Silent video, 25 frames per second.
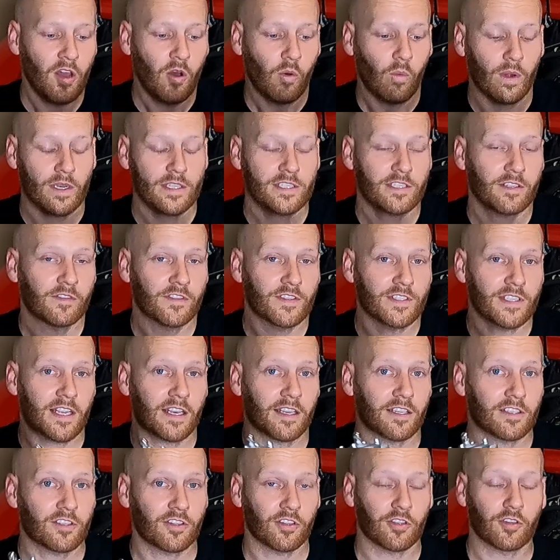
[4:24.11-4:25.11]
Once you've set
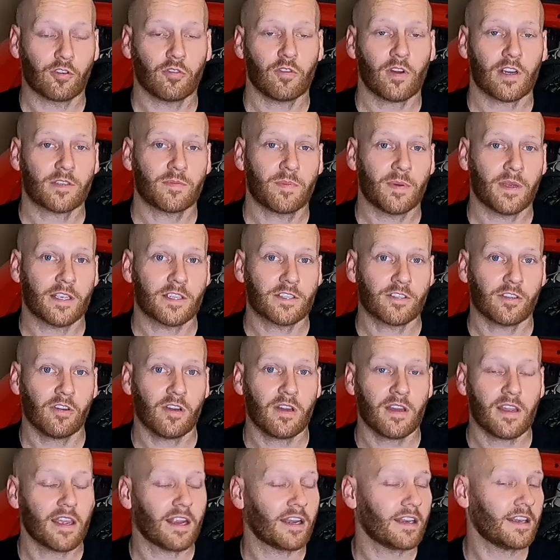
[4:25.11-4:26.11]
it to the correct
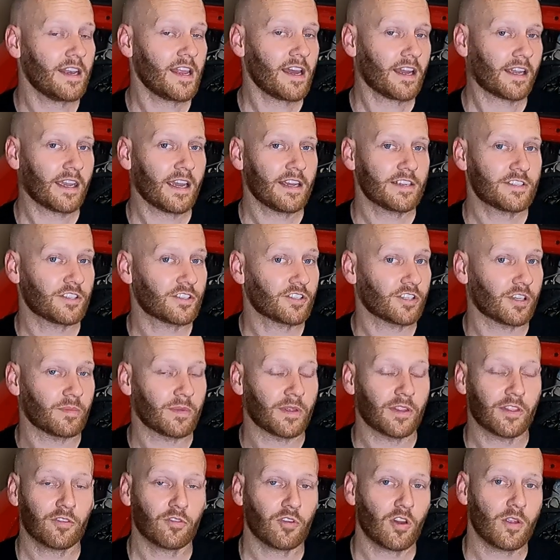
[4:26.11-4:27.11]
PSI, and in our case it's going
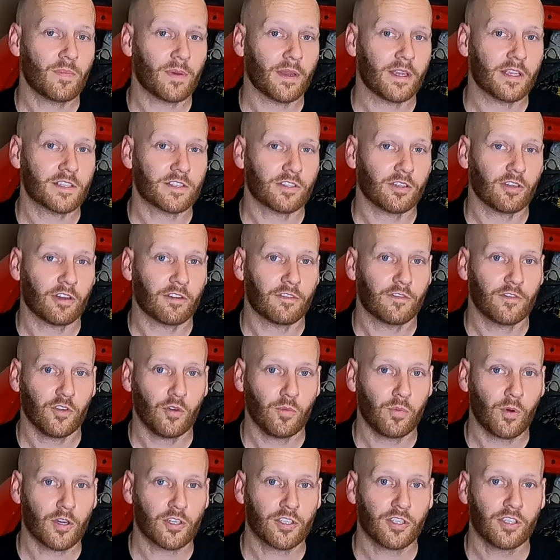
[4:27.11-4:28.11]
to be 3 PSI of
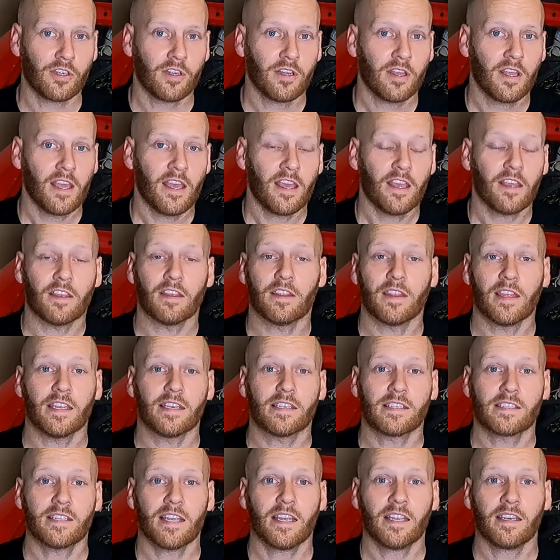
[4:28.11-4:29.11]
fuel pressure, you
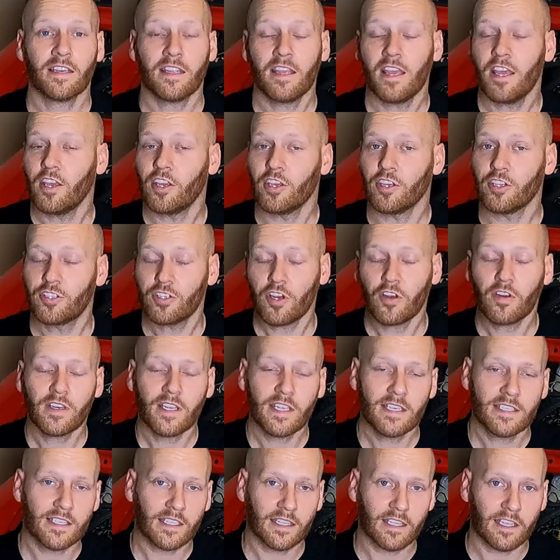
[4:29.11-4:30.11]
then set. You don't
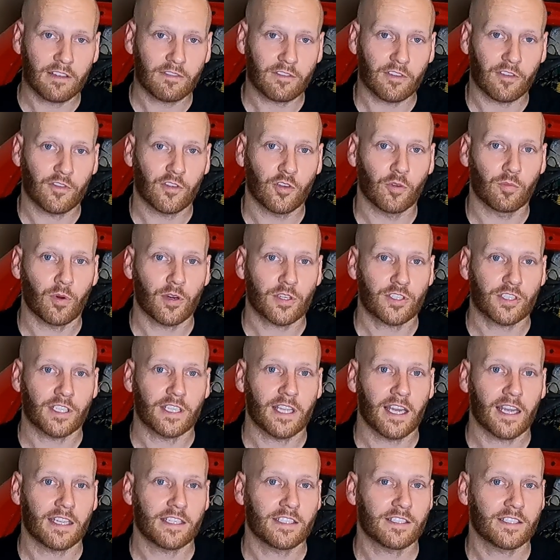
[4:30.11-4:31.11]
need to leave the fuel pressure
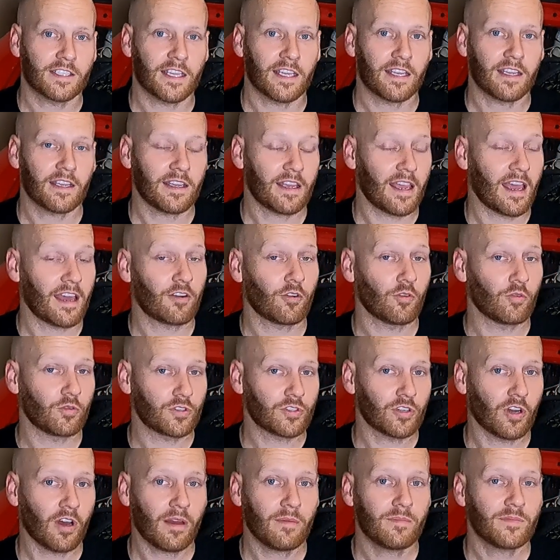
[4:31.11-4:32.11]
gauge there at all
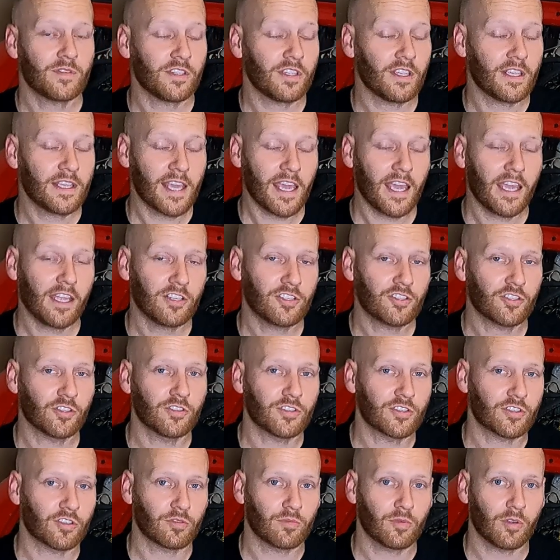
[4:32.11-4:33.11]
times. You can
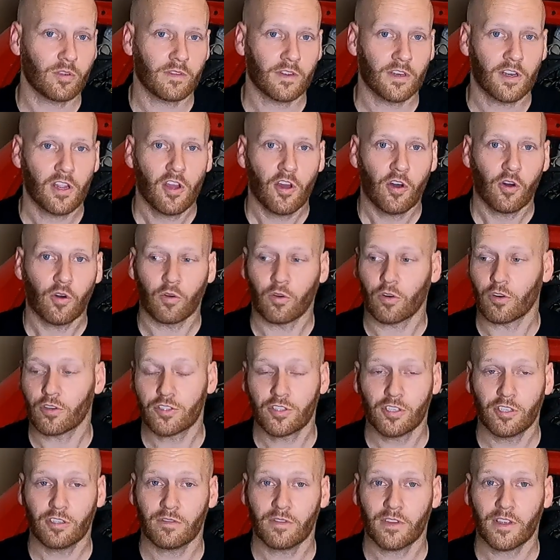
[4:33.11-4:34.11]
choose to remove it, or
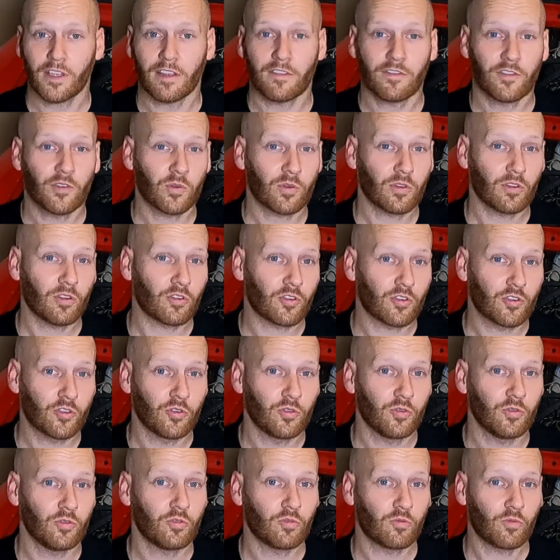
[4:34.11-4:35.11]
alternatively, if you want to look
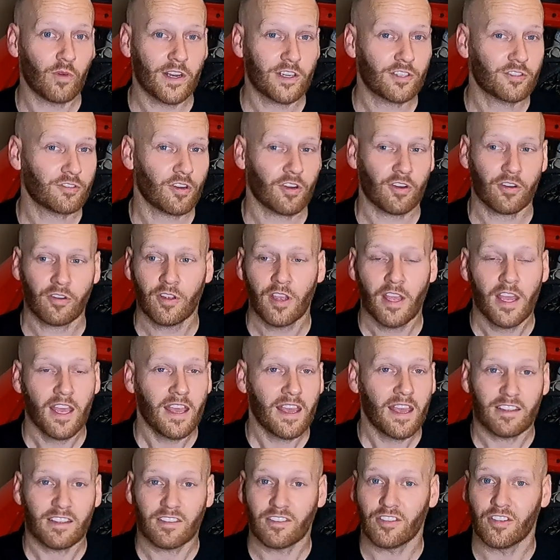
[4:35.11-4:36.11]
cool, retro,
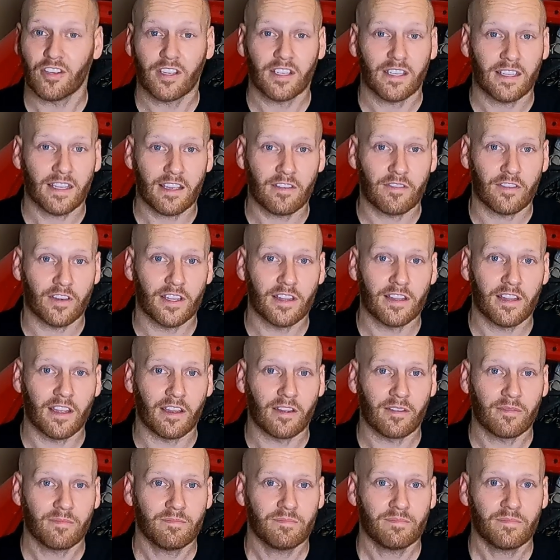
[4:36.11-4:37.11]
you can leave it in
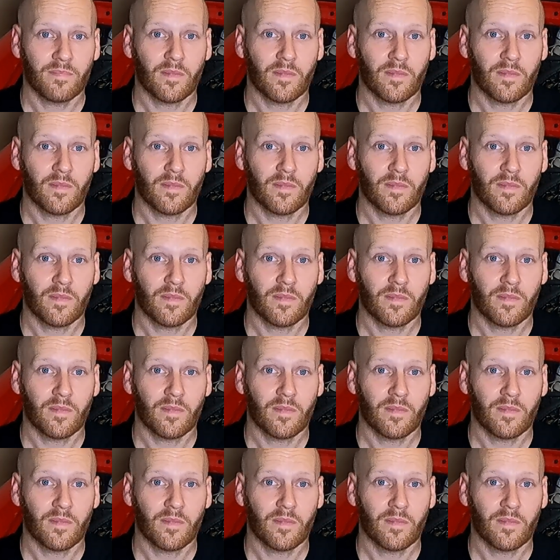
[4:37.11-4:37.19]
there.